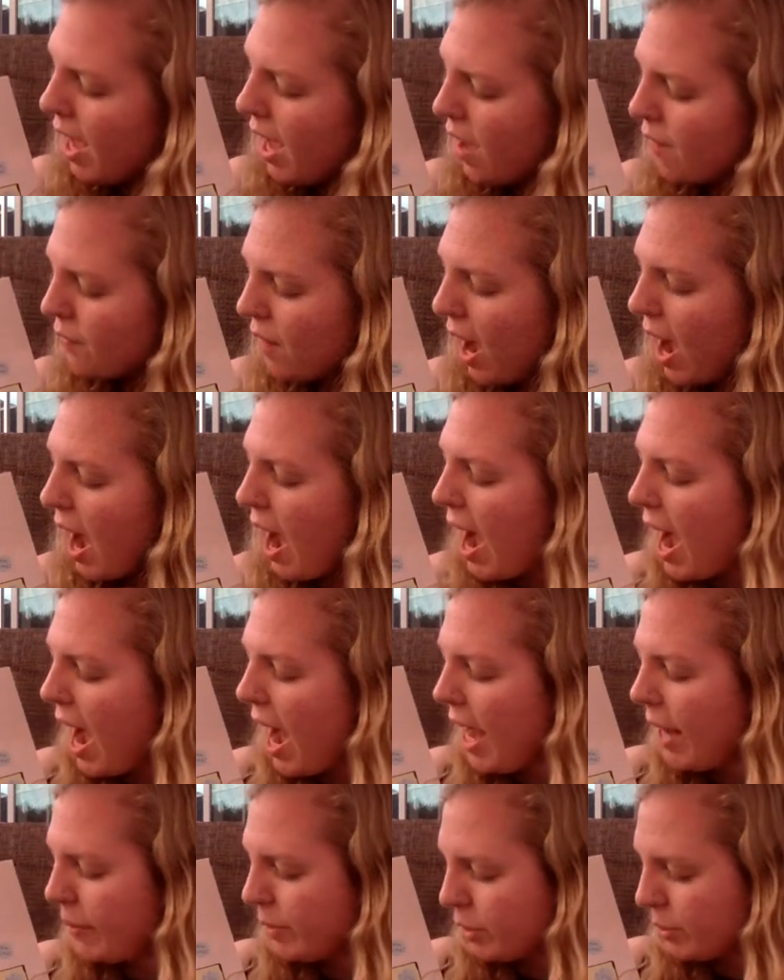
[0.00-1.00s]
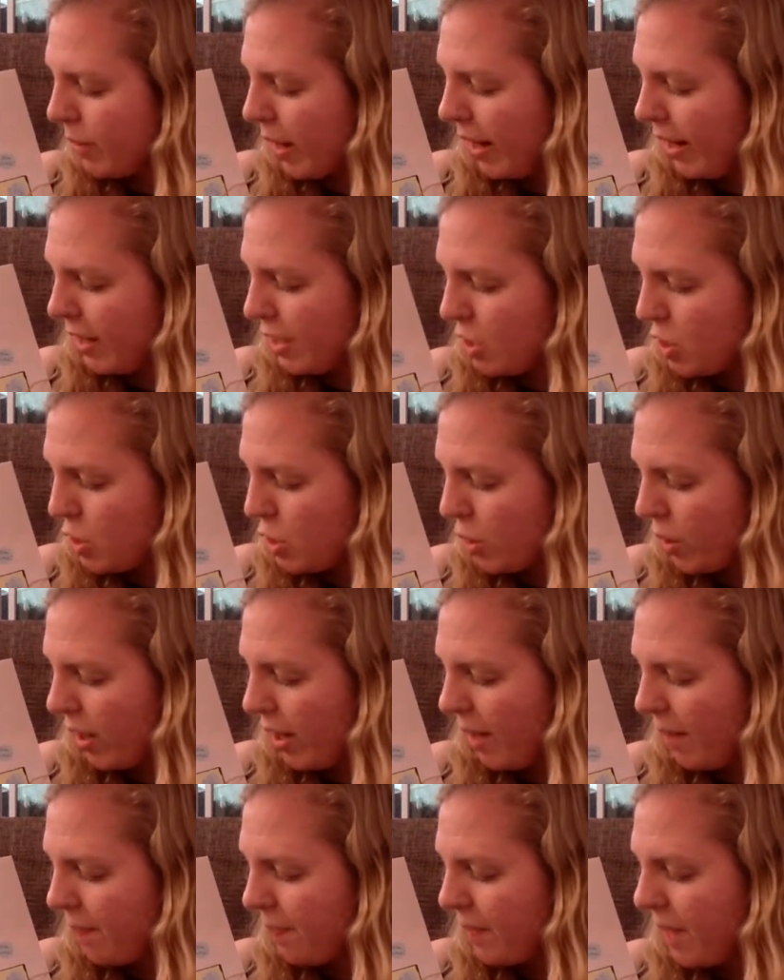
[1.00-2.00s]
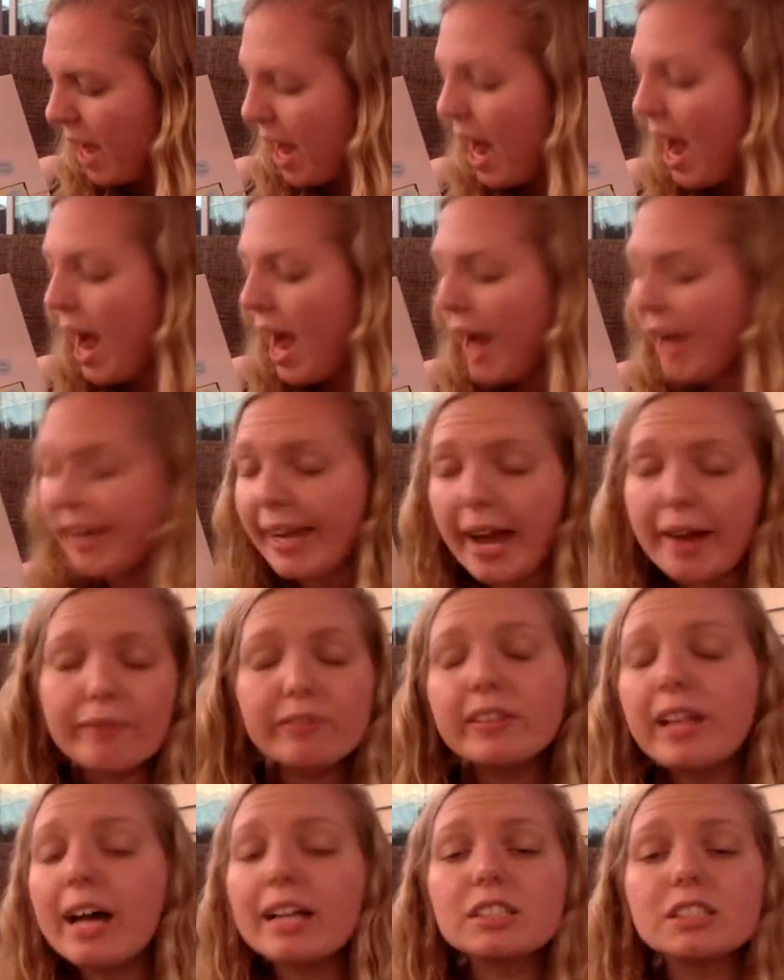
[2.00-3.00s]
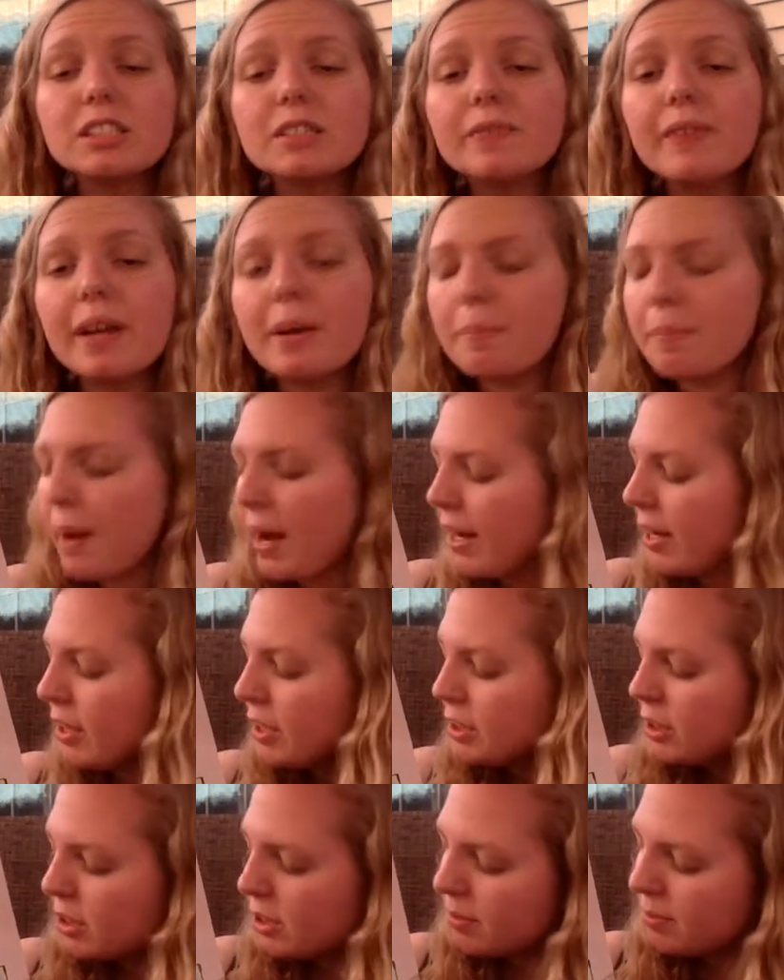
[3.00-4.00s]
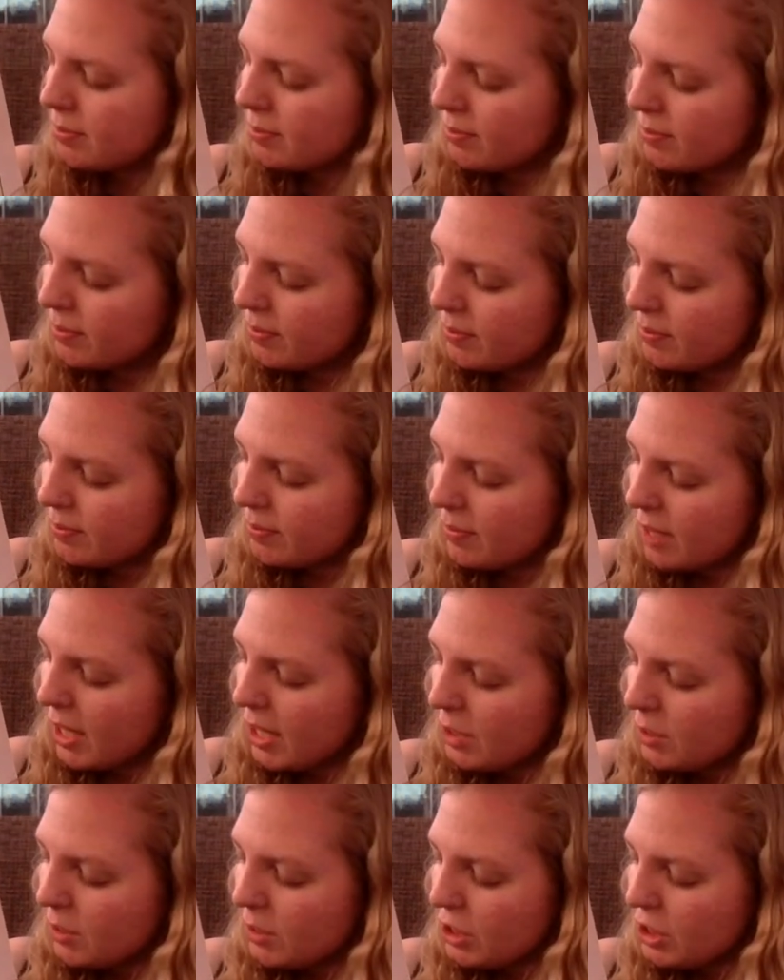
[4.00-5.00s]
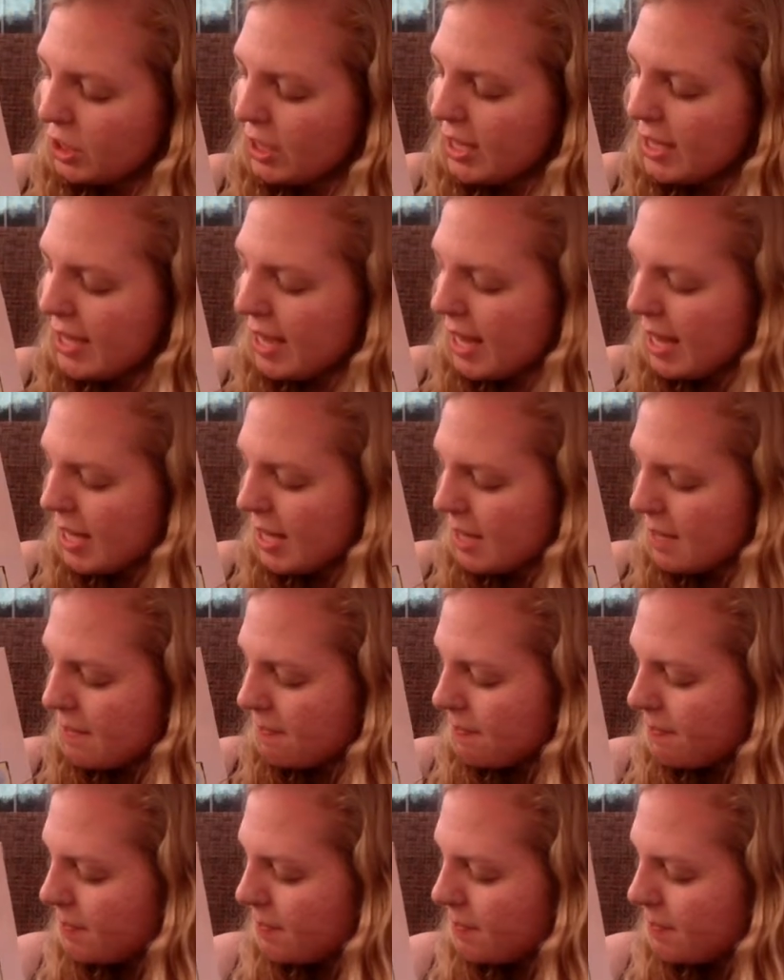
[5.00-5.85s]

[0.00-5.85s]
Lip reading: If I was writing a story, I'd have lots of vampires. That's what she says.